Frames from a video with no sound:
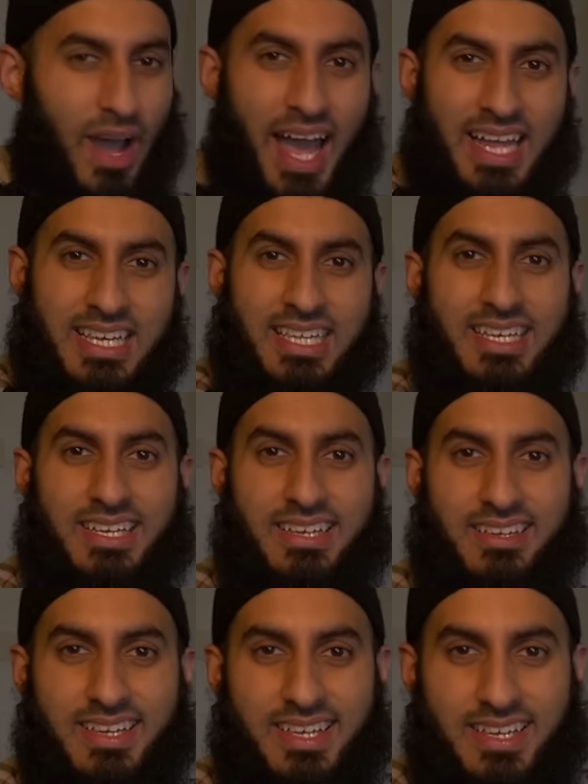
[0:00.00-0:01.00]
hand.
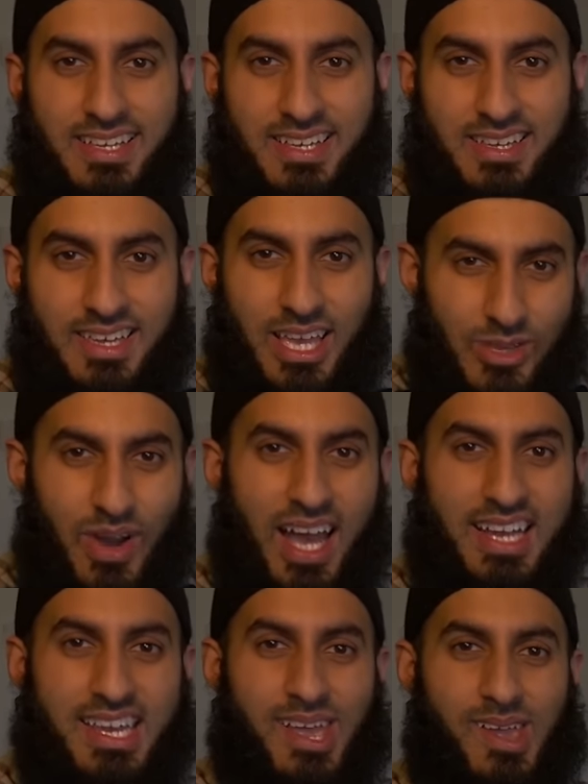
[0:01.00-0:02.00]
In your
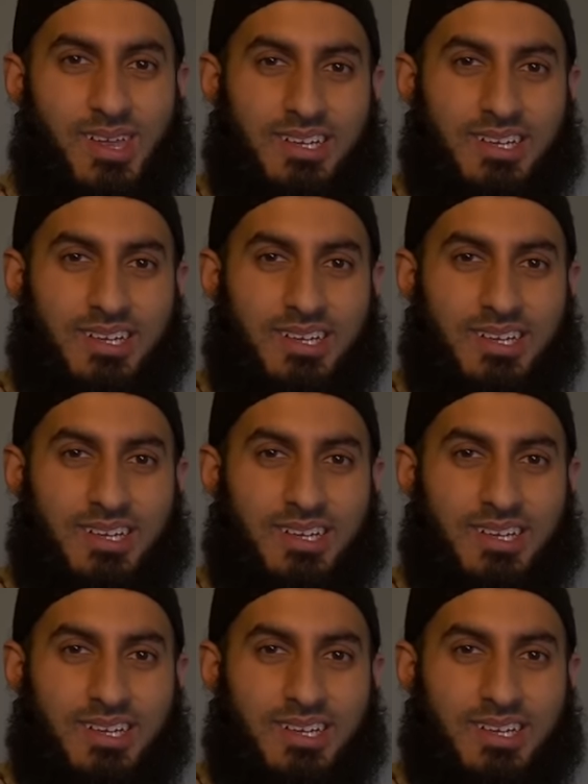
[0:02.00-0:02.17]
hand.